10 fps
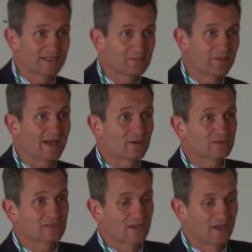is
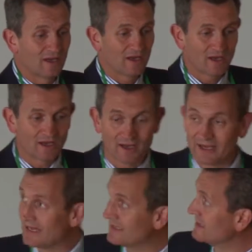about
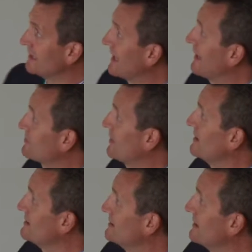is
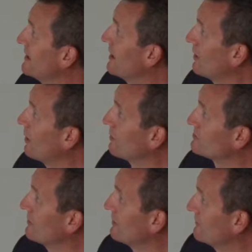encapsulated in a
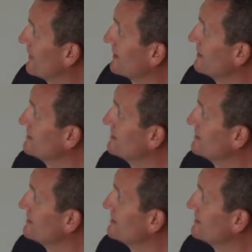lot of Ad